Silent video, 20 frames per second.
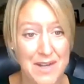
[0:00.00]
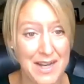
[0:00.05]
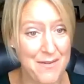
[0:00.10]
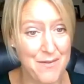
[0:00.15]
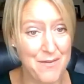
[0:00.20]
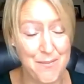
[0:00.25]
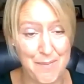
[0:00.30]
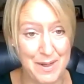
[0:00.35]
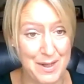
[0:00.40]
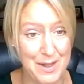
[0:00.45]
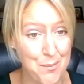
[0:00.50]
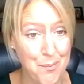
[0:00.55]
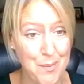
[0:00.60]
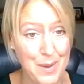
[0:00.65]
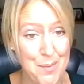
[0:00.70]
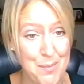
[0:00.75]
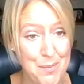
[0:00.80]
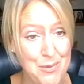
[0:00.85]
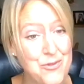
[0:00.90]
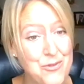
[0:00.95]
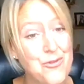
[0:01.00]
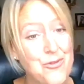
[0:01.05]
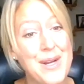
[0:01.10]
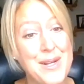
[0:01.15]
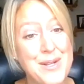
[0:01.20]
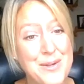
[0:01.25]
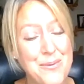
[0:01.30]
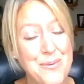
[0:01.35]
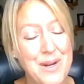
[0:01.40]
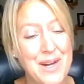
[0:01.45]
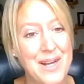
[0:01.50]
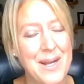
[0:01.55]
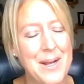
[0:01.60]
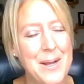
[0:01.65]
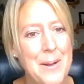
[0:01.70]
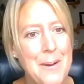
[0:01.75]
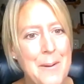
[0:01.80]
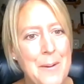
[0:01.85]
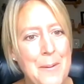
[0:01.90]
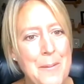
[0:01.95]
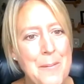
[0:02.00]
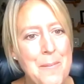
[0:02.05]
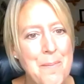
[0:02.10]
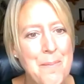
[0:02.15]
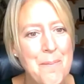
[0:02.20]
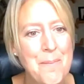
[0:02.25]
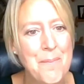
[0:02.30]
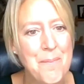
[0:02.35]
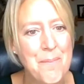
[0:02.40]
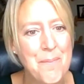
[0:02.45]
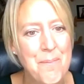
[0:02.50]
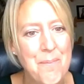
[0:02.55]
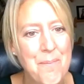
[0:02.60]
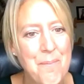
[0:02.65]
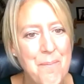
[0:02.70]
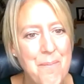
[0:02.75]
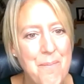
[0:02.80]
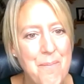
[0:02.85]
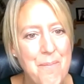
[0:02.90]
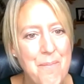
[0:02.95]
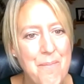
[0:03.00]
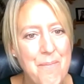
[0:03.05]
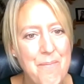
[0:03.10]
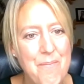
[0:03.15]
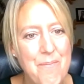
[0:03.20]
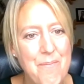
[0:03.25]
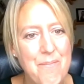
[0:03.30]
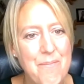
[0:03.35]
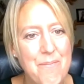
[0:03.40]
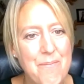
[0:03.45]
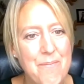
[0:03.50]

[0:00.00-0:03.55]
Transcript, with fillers: up to 11 billion people straight away. Yep.